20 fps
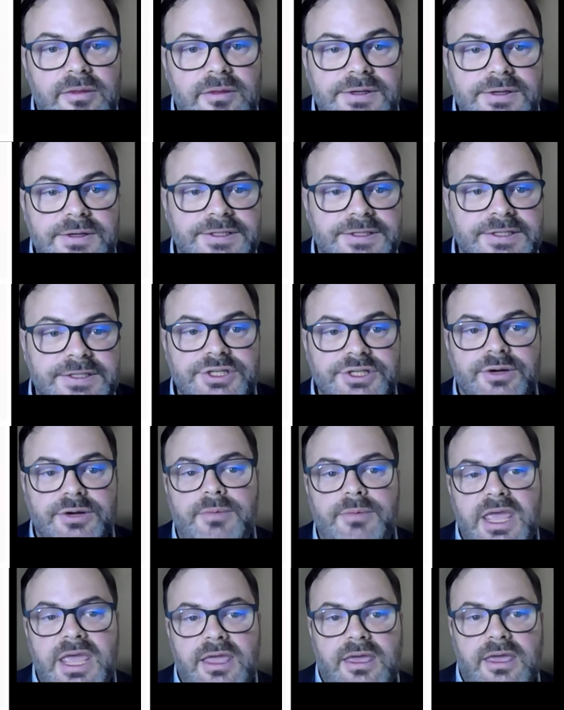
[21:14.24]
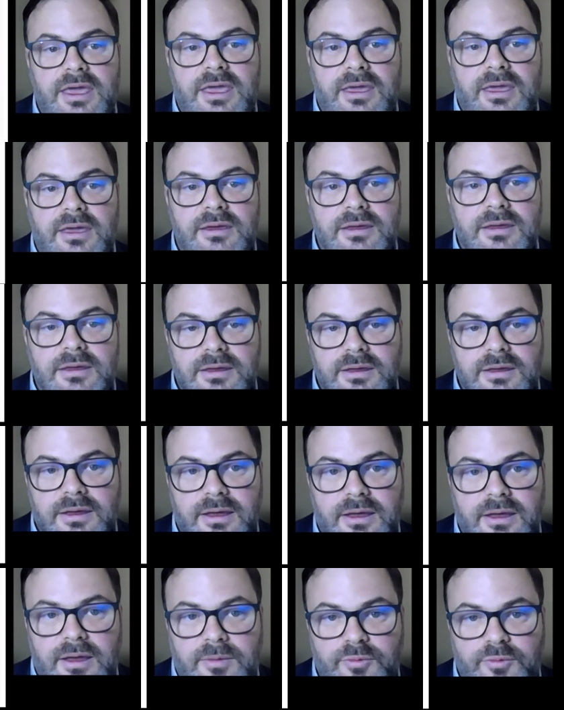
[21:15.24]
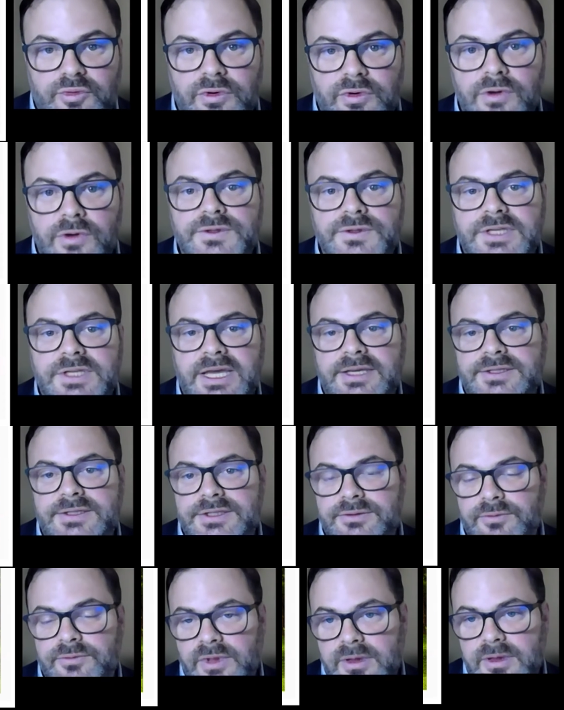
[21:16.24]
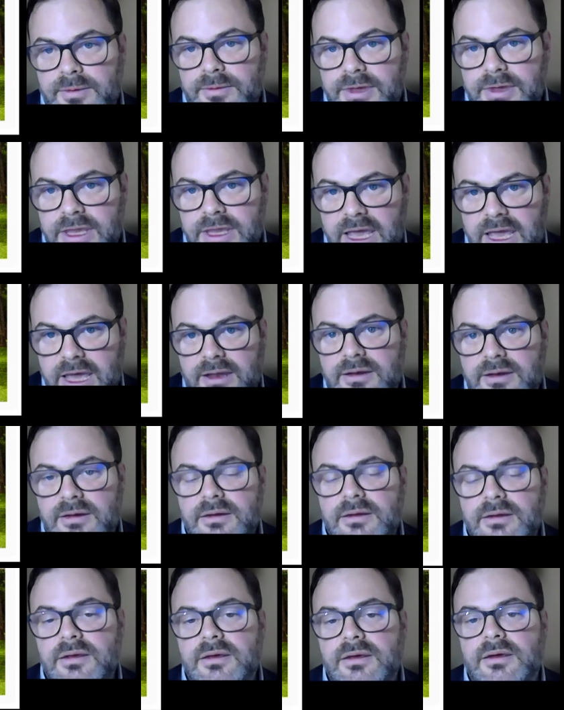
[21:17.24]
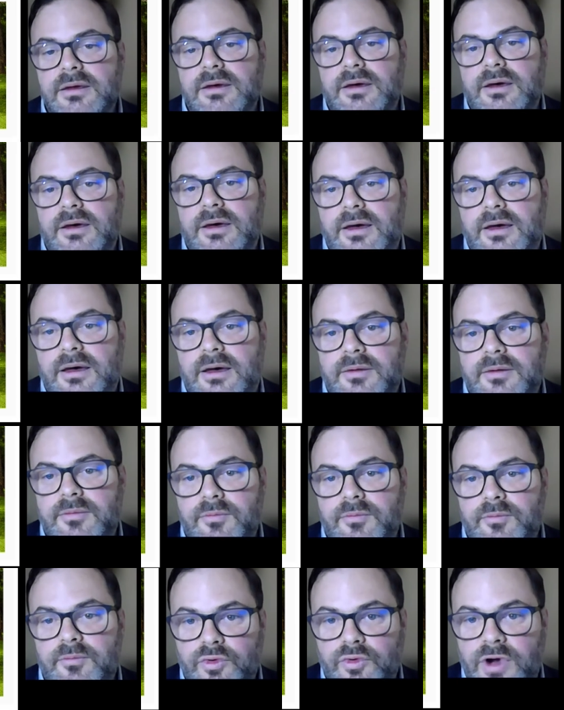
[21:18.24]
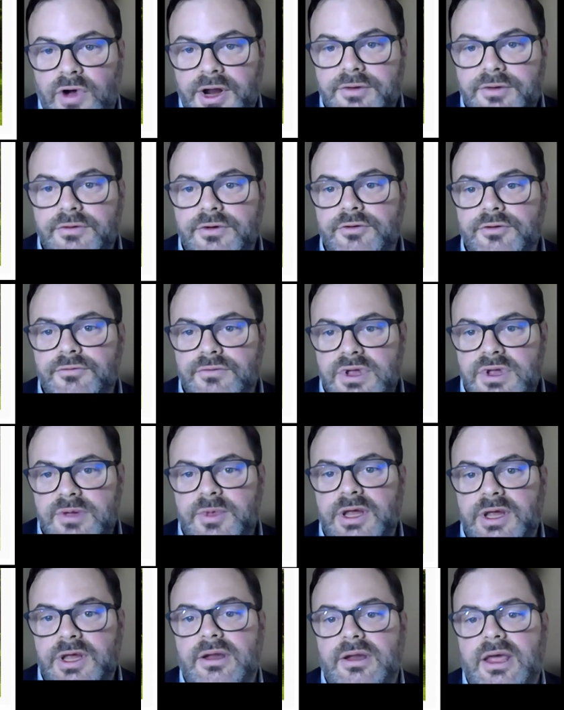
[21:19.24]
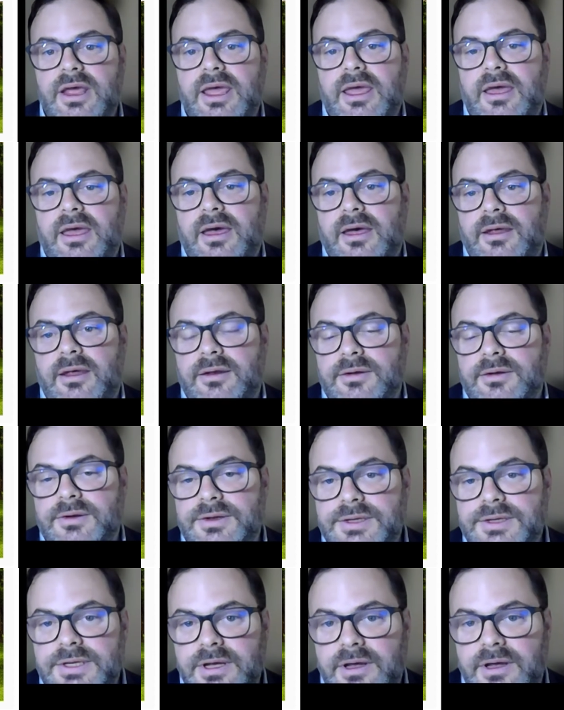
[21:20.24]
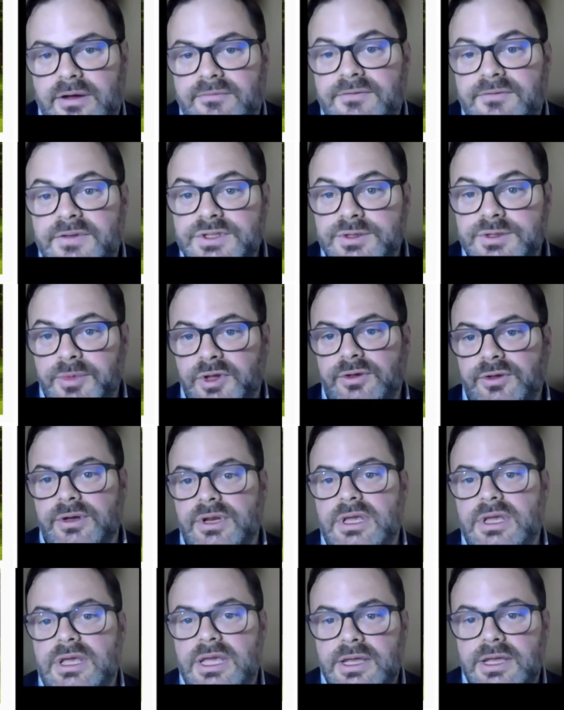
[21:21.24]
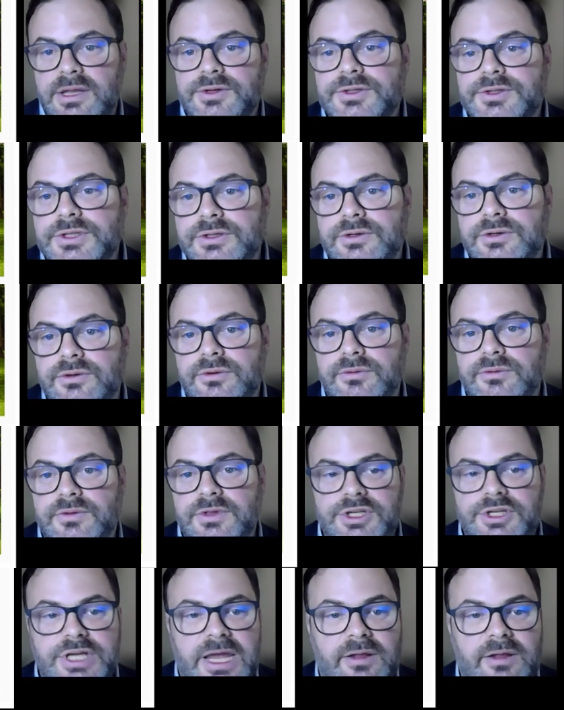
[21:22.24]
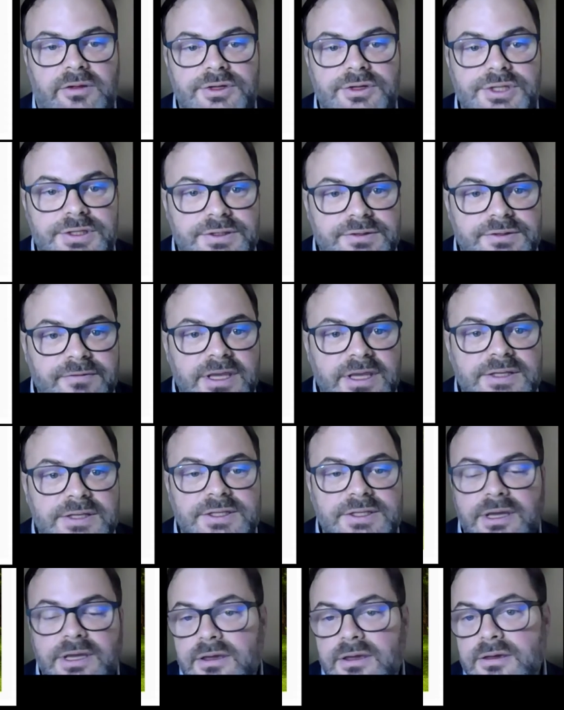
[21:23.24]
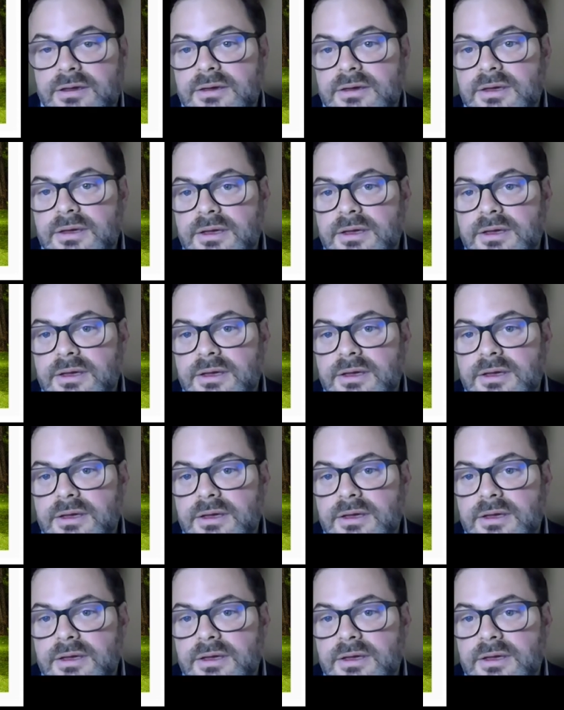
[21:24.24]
decision-making process to really get broader agreement and visibility into the challenges facing